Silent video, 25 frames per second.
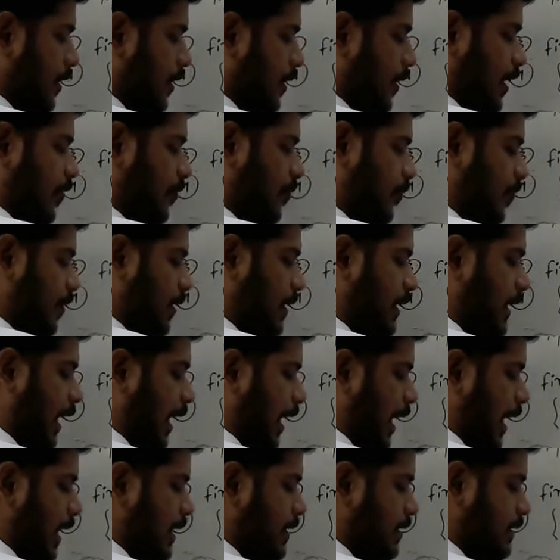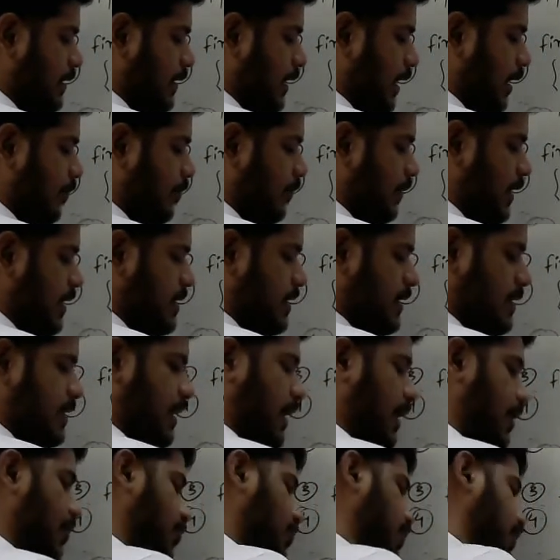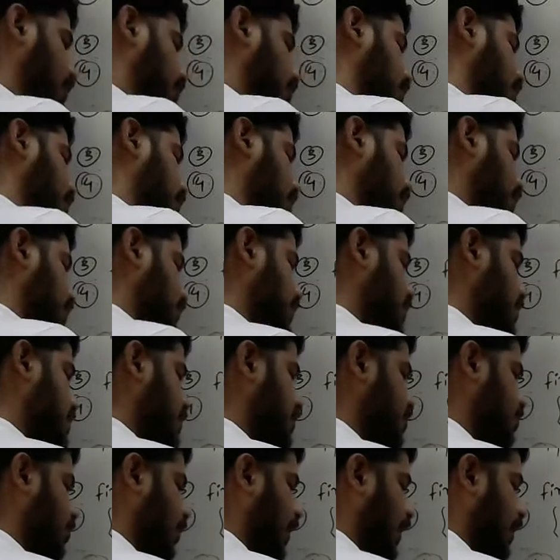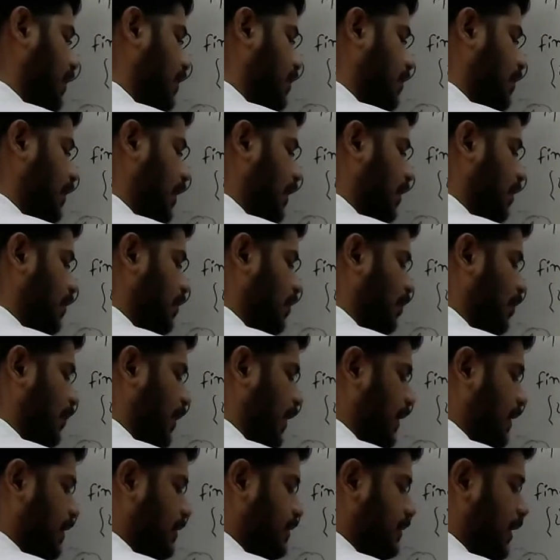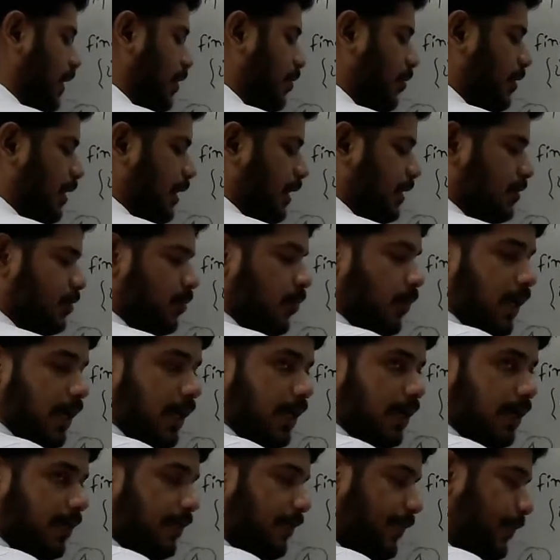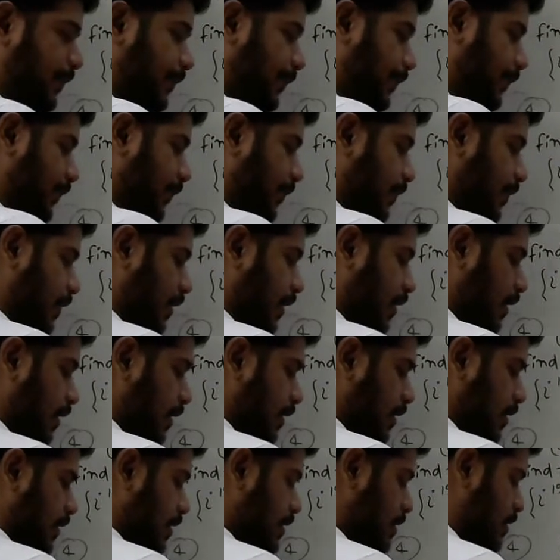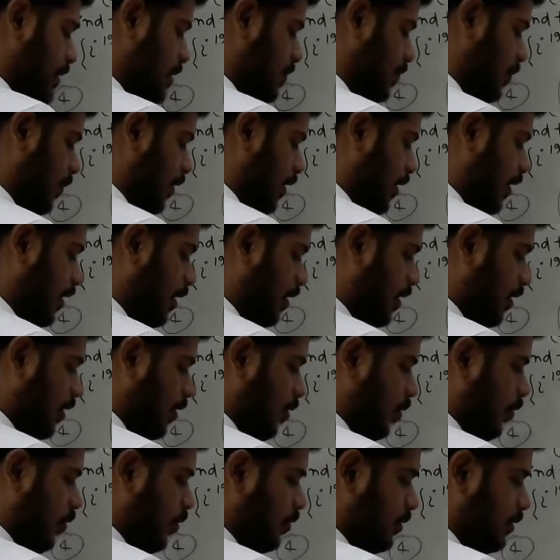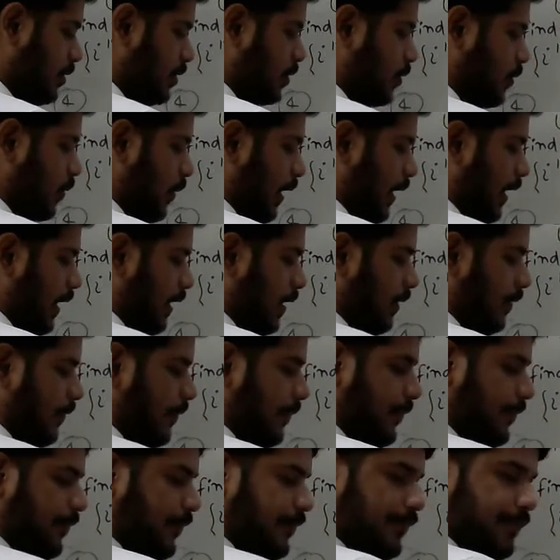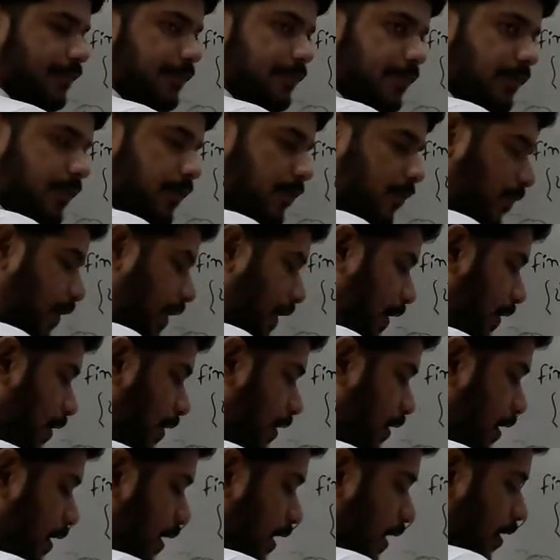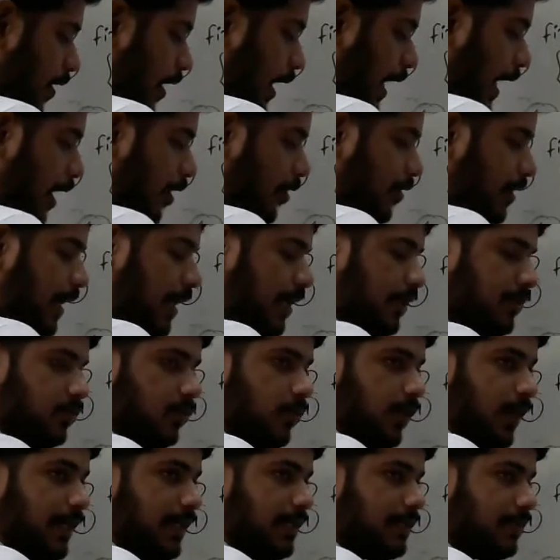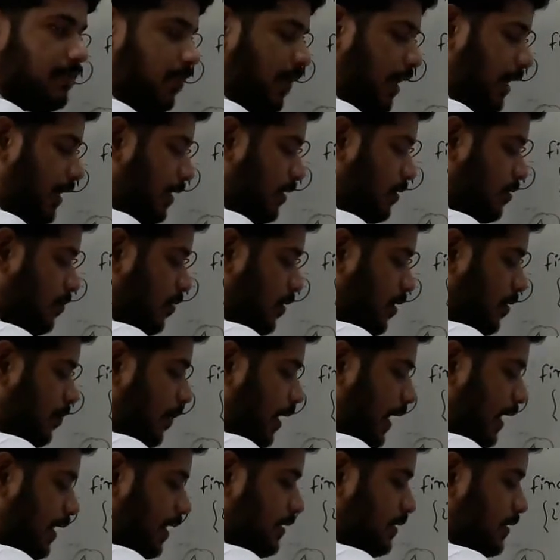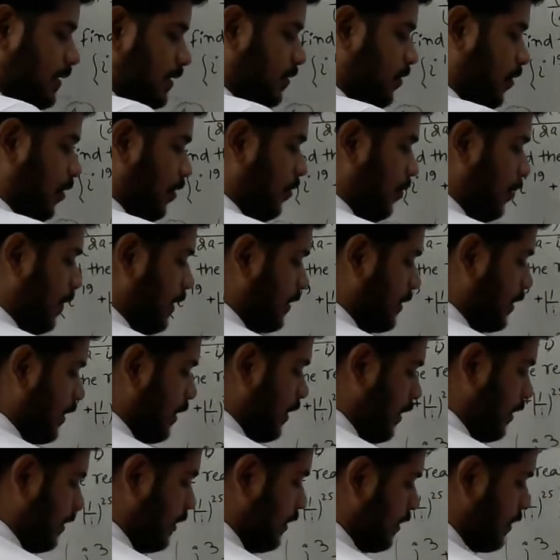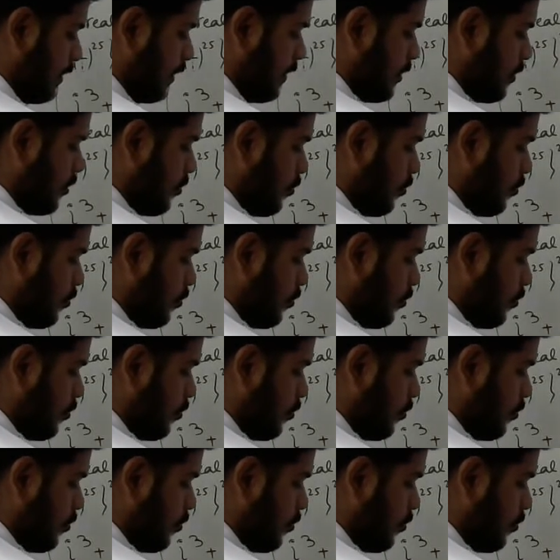If we take LCM, this is iota, this is minus iota square, this is 1 whole square. Fine. Iota square is minus 1, minus is always, this is